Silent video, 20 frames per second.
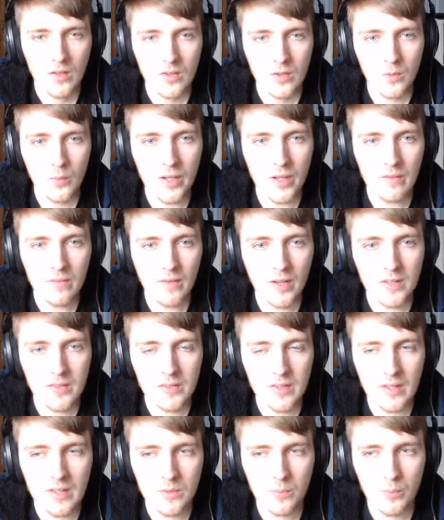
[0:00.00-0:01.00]
Queen of Ice
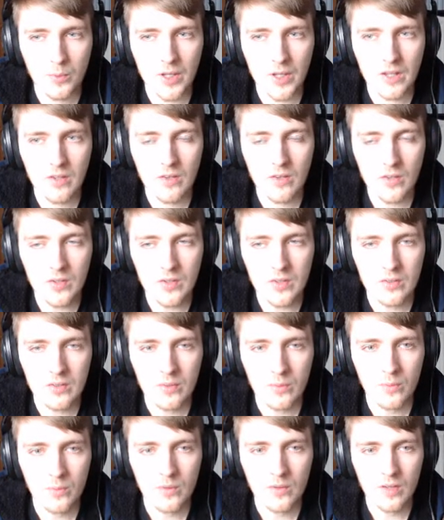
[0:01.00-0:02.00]
here is pretty good.
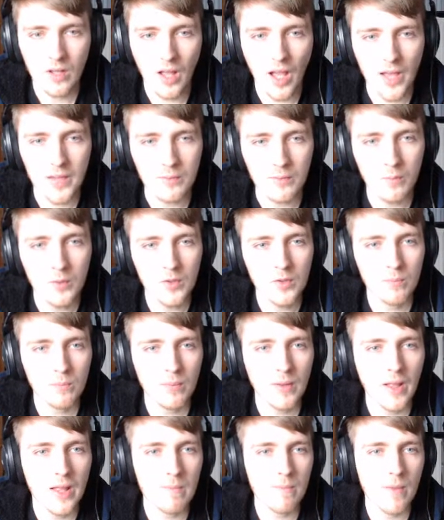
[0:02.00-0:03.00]
I wouldn't
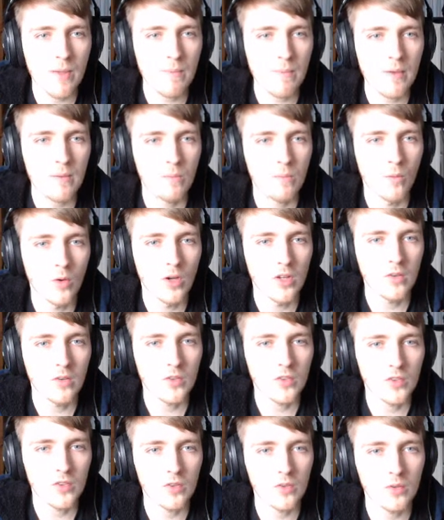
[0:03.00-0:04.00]
play maybe 1 or
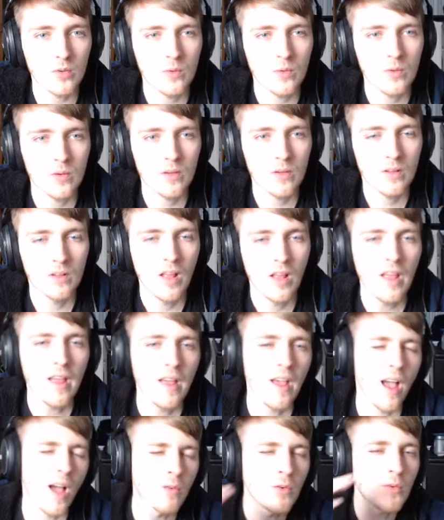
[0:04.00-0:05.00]
2...
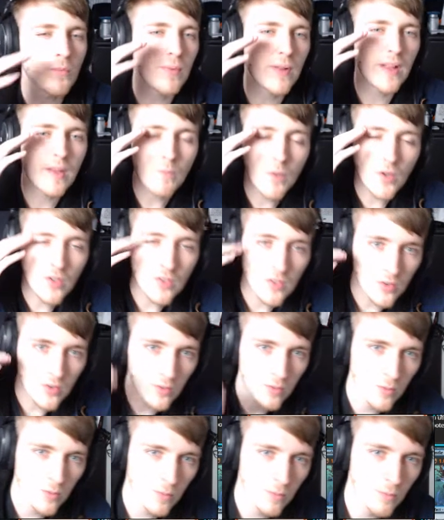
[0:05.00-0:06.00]
I wouldn't play 1 or
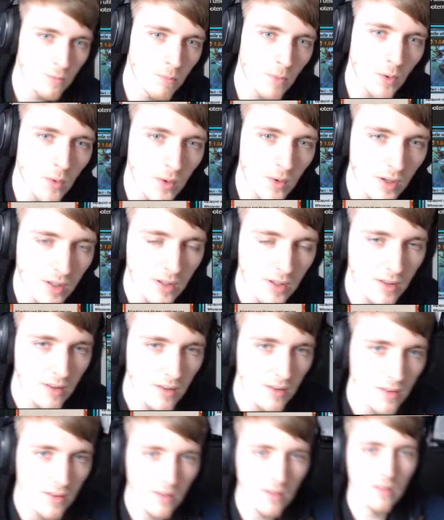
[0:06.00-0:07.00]
2 more
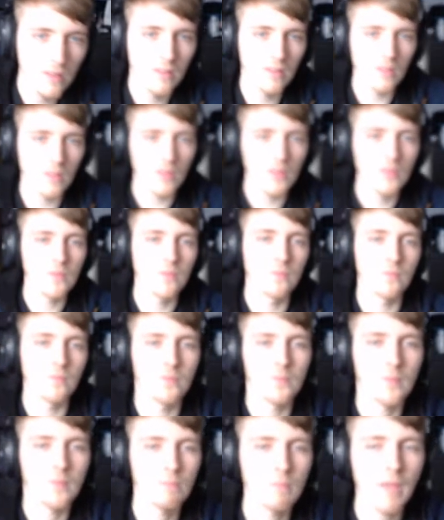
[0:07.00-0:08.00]

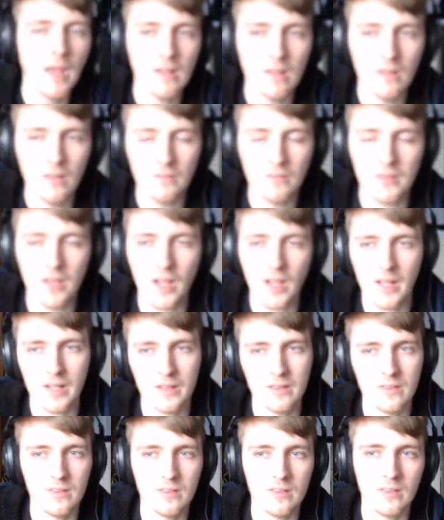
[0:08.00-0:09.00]
Mantle of
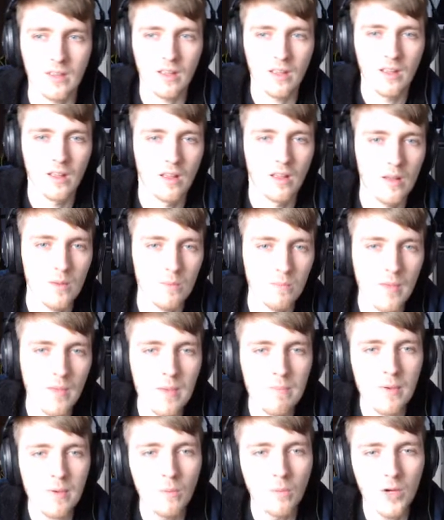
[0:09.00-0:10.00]
Tides.
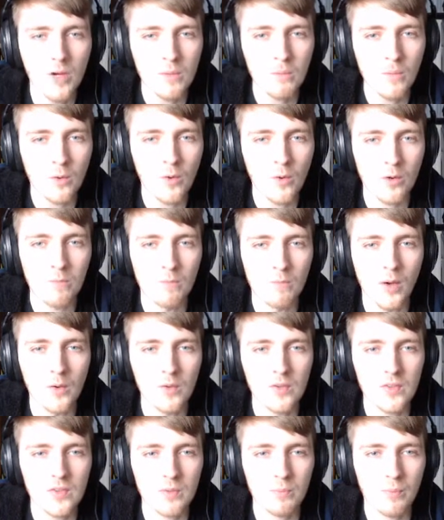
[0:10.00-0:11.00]
Maybe 1 more at
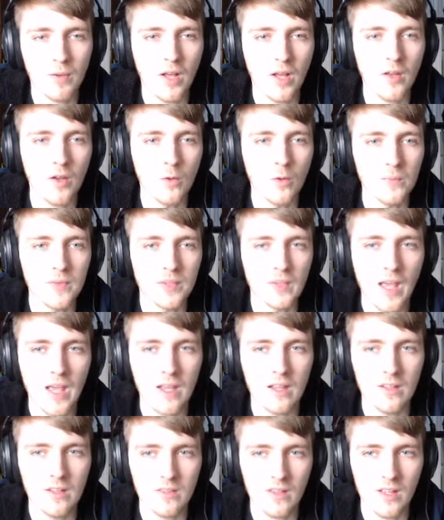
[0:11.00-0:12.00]
most, but I hope to get
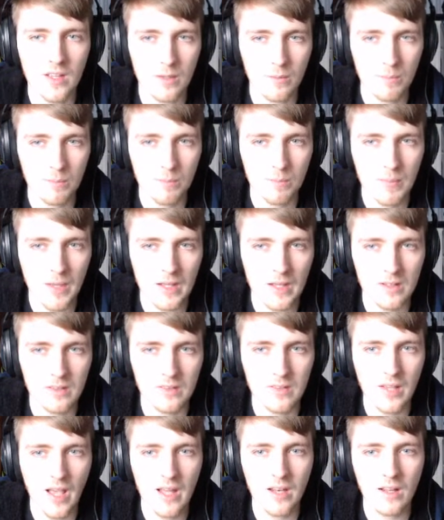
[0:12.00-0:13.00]
it as like pick
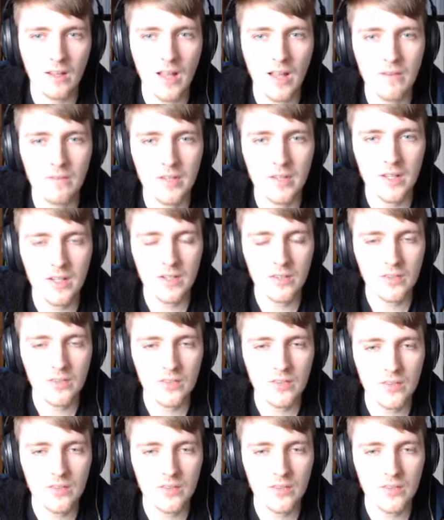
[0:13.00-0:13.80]
10, 11-ish.